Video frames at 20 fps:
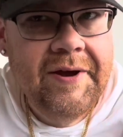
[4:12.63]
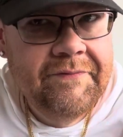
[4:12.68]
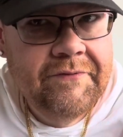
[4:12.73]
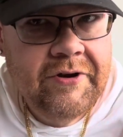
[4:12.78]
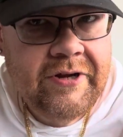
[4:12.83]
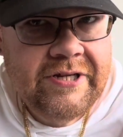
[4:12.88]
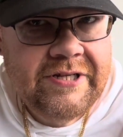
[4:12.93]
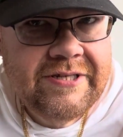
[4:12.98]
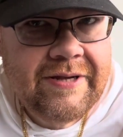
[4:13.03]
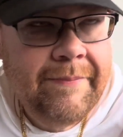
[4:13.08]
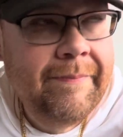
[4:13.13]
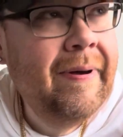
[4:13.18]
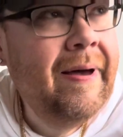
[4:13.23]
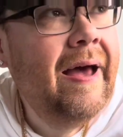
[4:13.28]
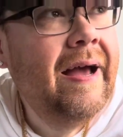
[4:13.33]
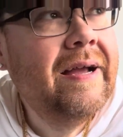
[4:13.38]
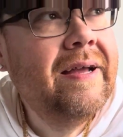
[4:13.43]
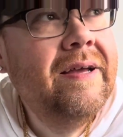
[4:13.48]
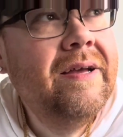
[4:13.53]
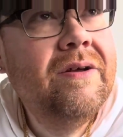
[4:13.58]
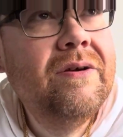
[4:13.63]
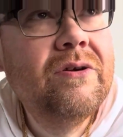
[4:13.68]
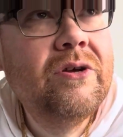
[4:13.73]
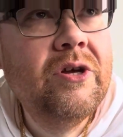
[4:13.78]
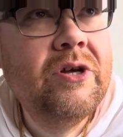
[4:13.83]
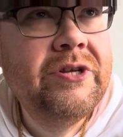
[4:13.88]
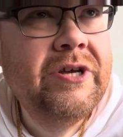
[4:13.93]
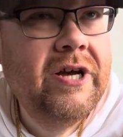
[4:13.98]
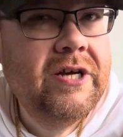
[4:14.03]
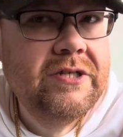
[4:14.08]
right, friends, I'm back.
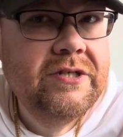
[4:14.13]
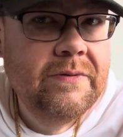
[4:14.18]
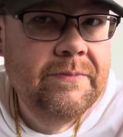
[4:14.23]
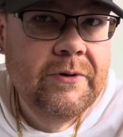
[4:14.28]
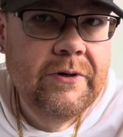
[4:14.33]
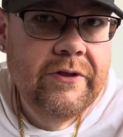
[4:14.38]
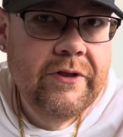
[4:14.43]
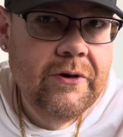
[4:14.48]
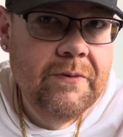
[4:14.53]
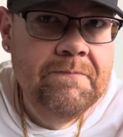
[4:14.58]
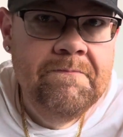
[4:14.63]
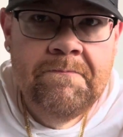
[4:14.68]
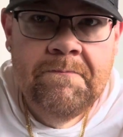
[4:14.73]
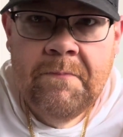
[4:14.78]
Good customer though.